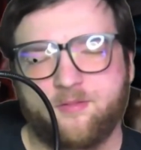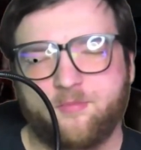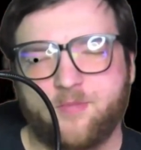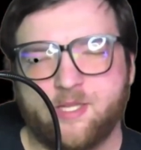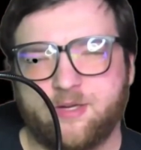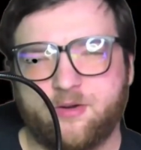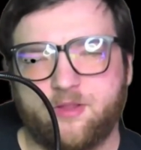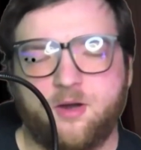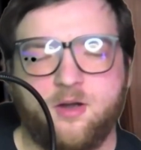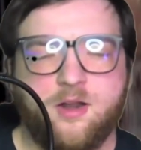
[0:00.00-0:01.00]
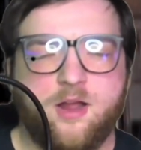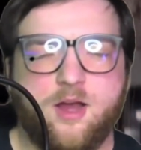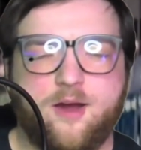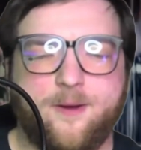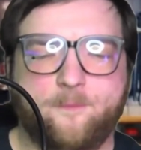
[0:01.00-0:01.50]
Let's hear there.
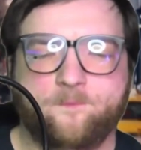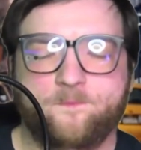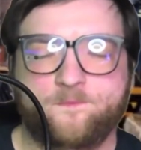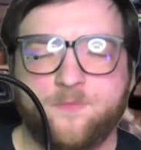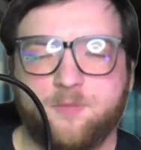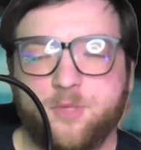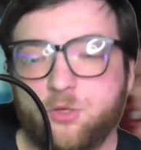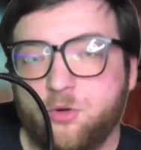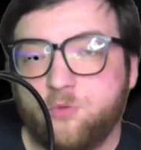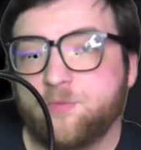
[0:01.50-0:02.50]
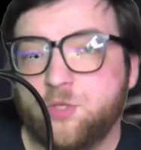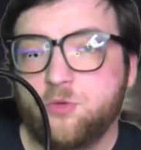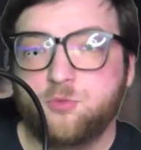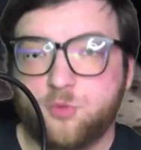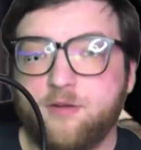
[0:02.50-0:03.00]
Um, but you go from two
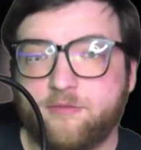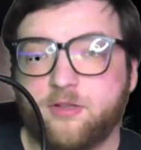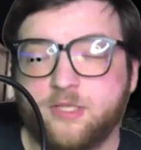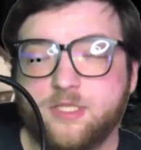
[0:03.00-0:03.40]
great villains,